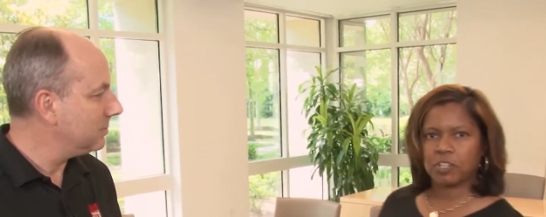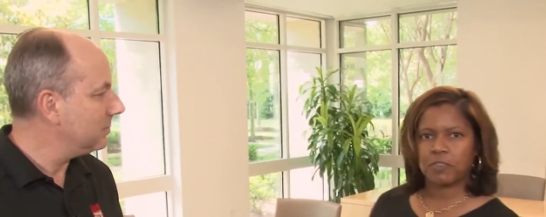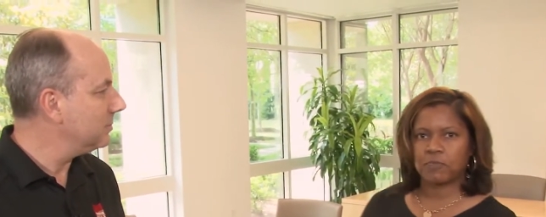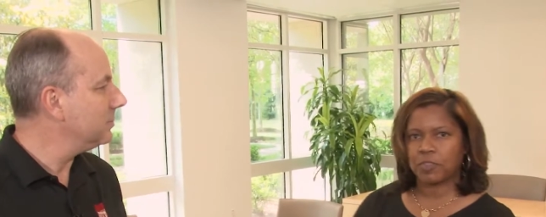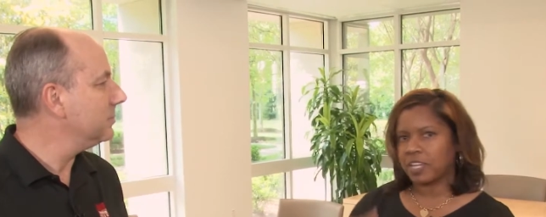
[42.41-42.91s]
Speaker 1: looking
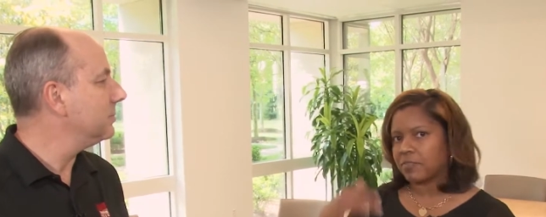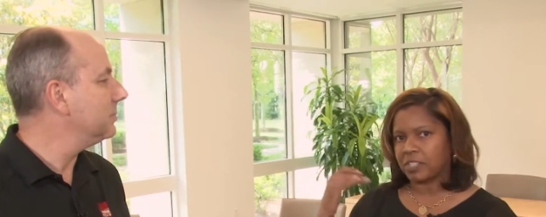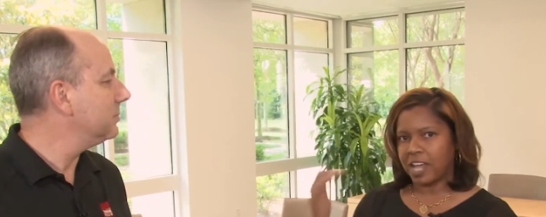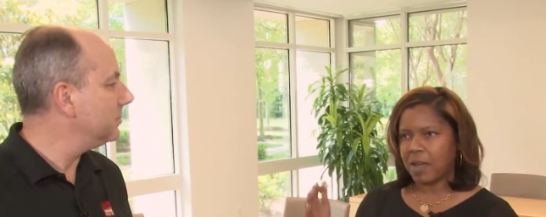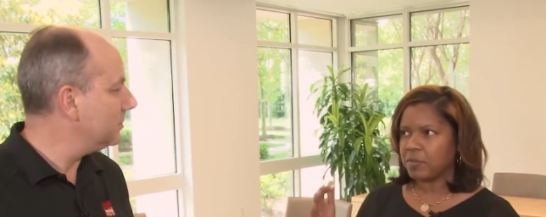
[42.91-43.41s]
for the
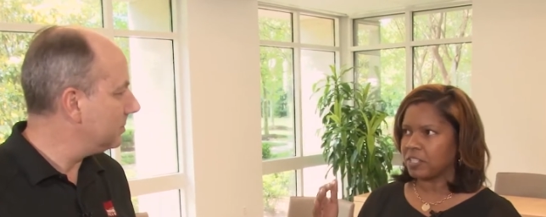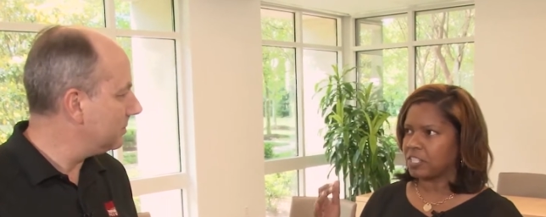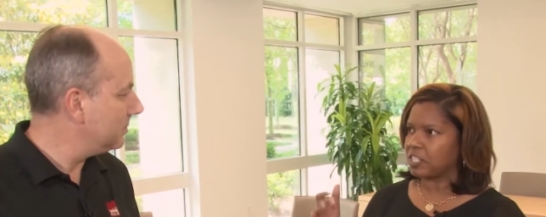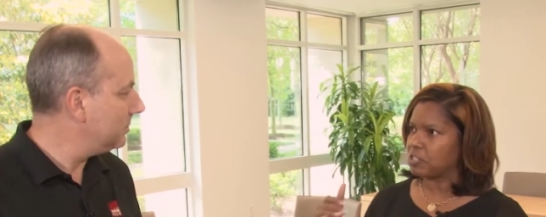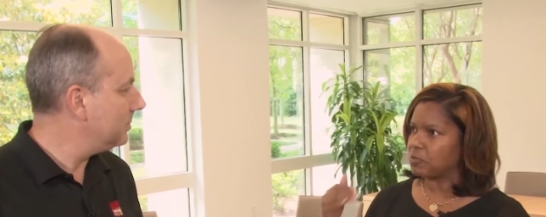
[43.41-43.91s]

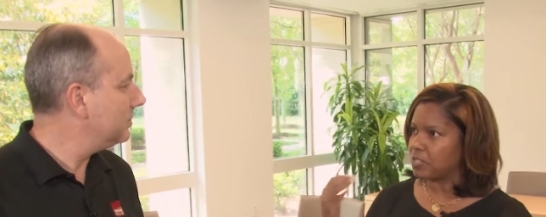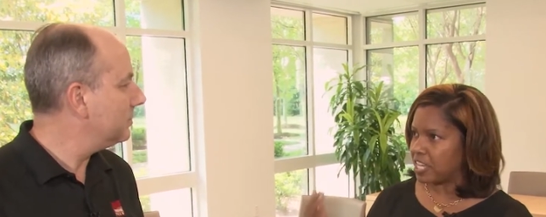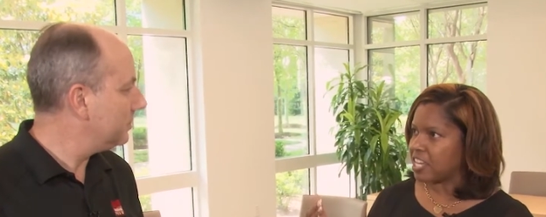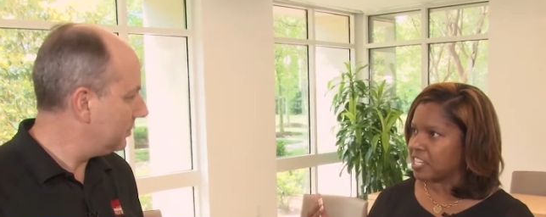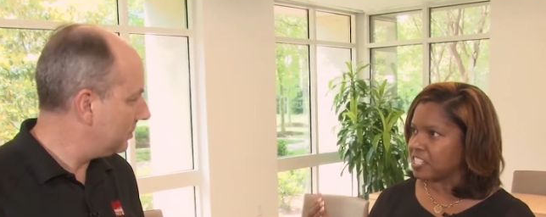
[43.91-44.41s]
reliability that you
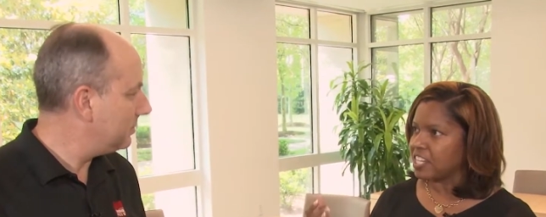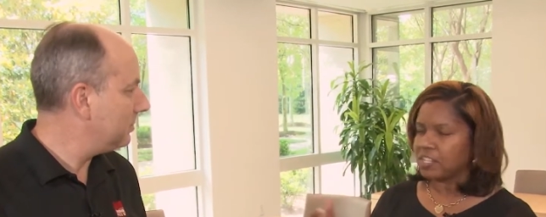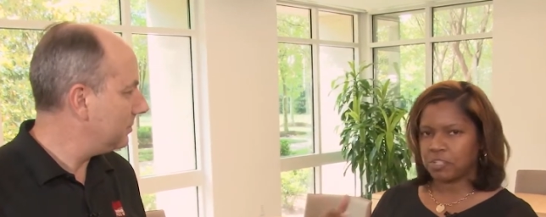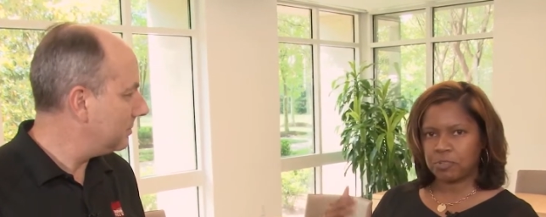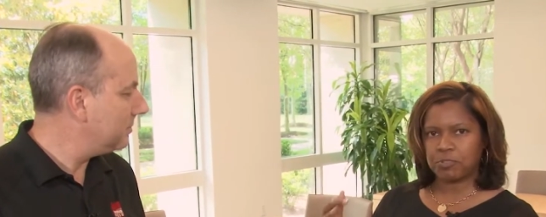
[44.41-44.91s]
get
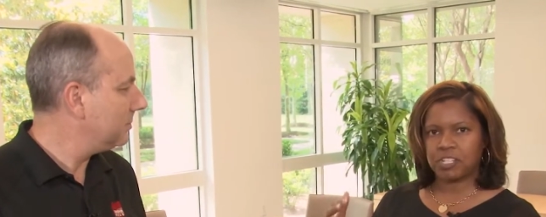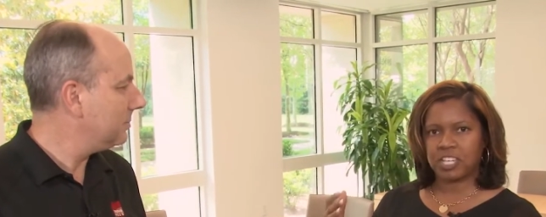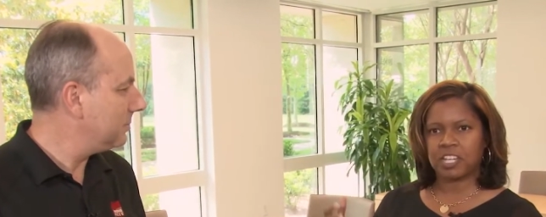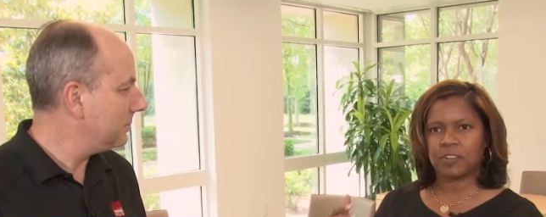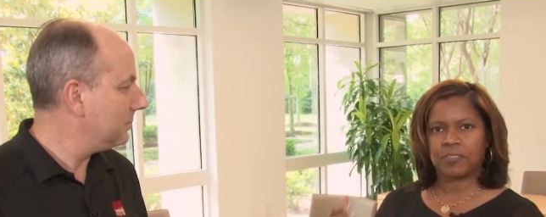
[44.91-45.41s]
they used to
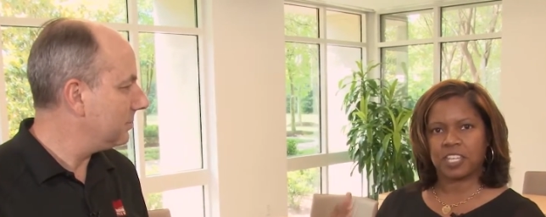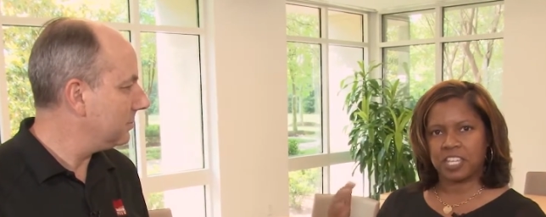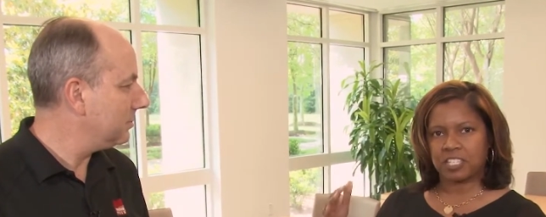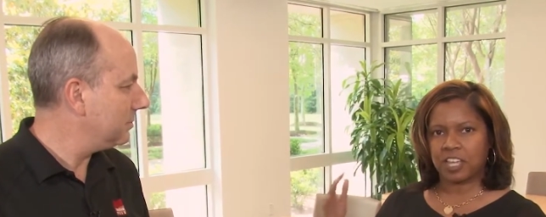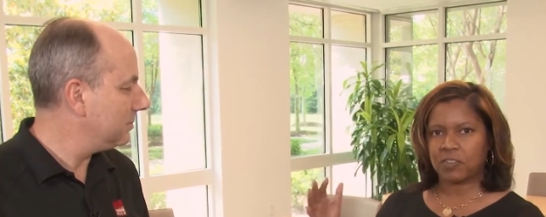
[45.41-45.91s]
get on the
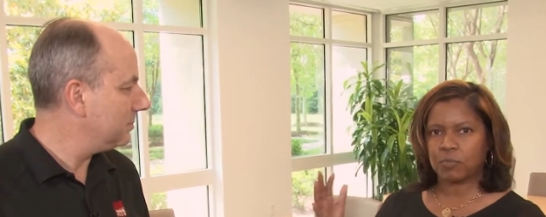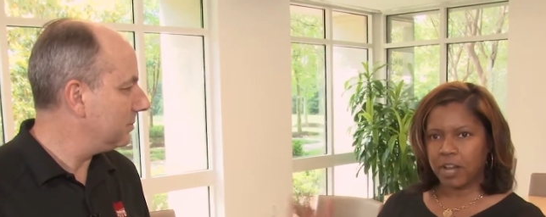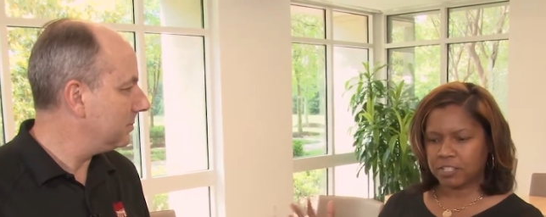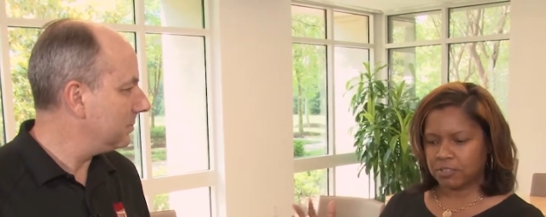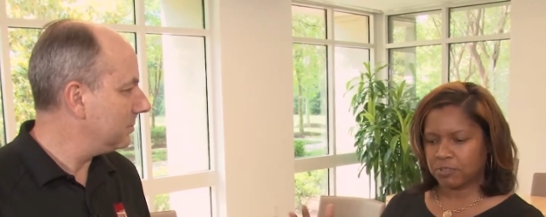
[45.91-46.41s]
E7
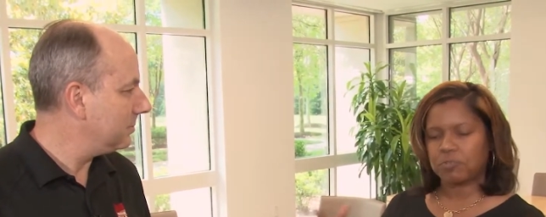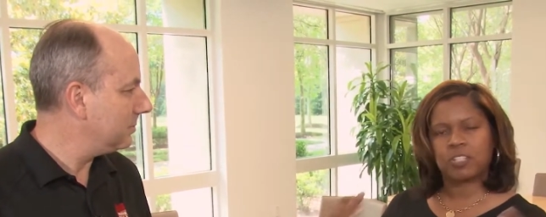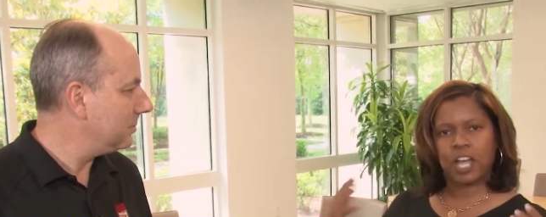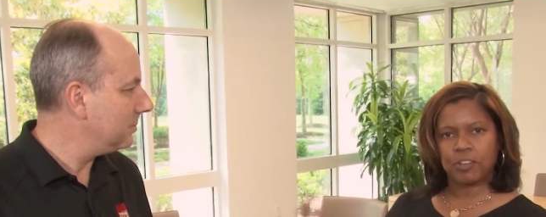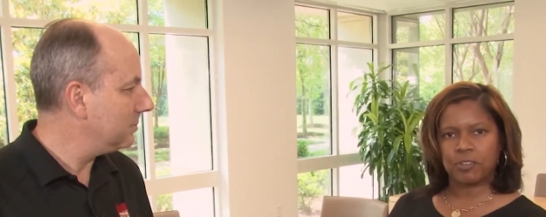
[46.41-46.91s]
processors.
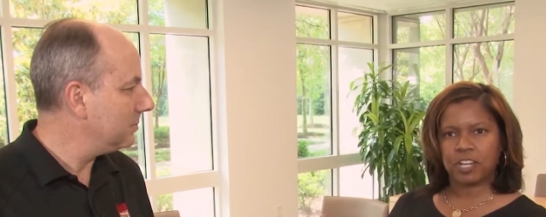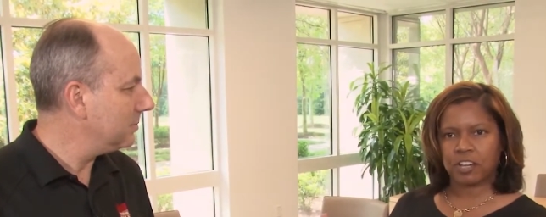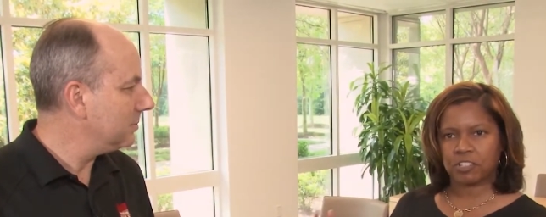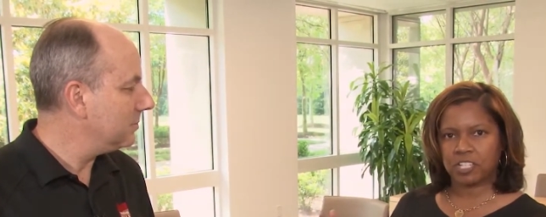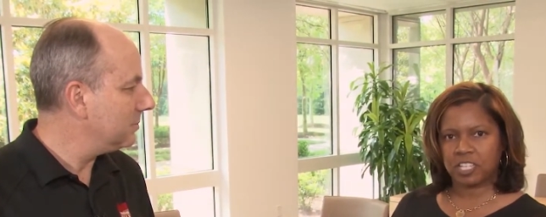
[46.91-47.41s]
Now you can
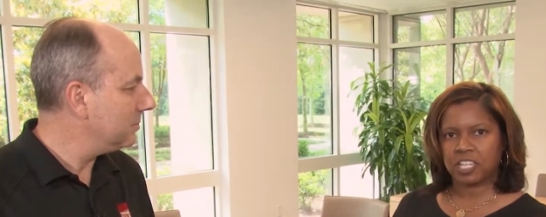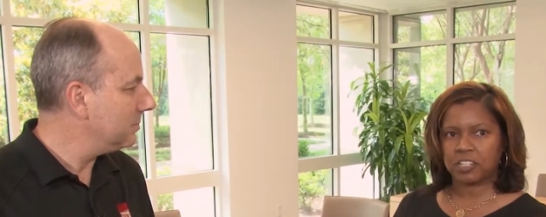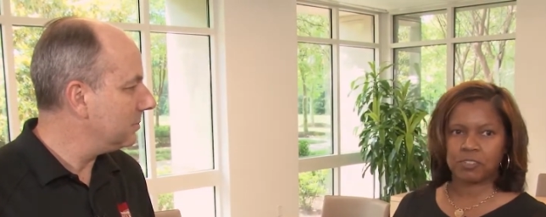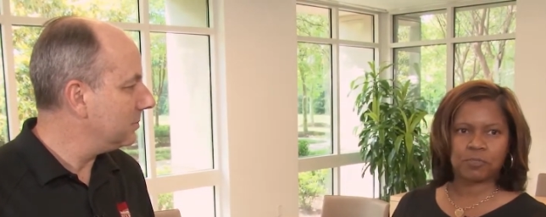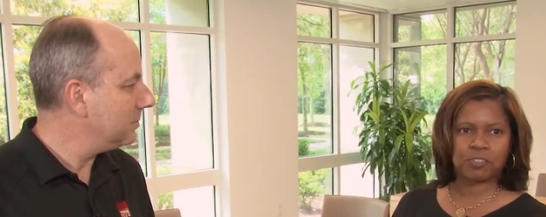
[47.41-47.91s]
actually get
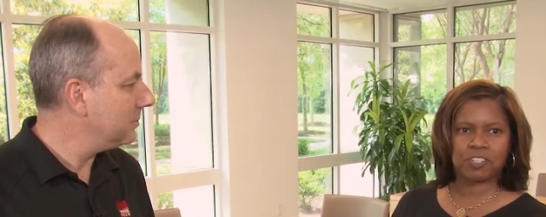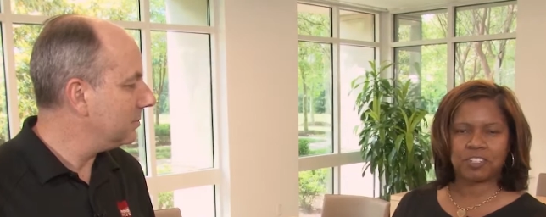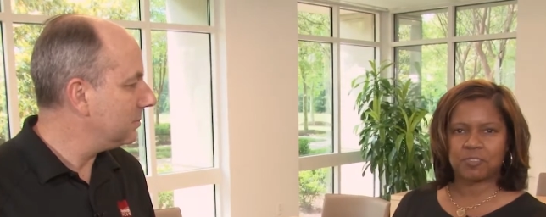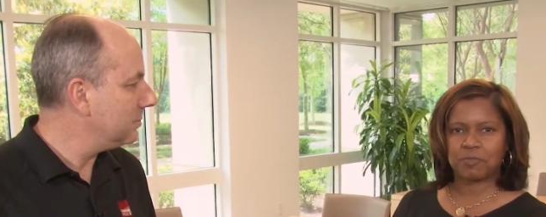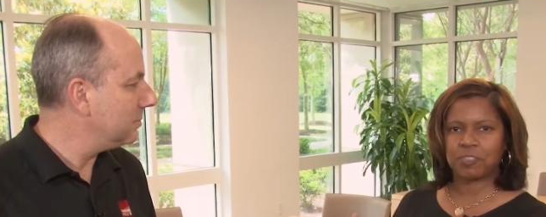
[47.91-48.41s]
new to the
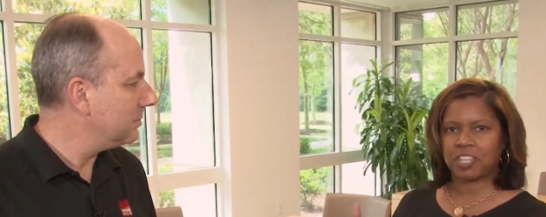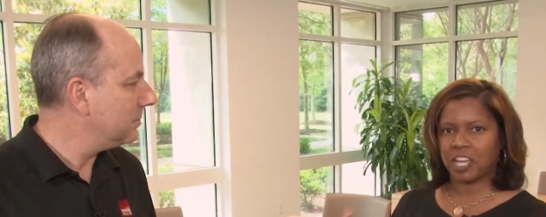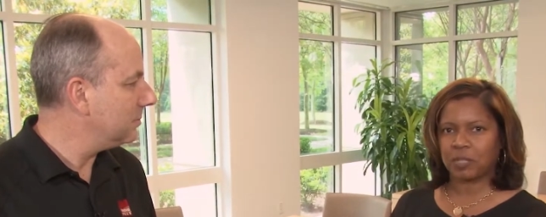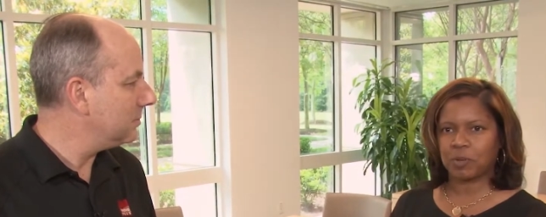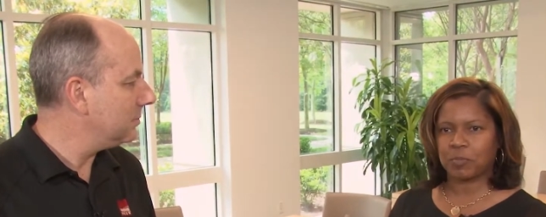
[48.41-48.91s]
new
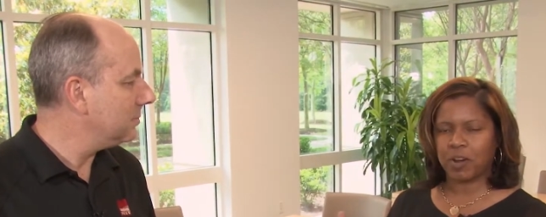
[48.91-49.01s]
scalable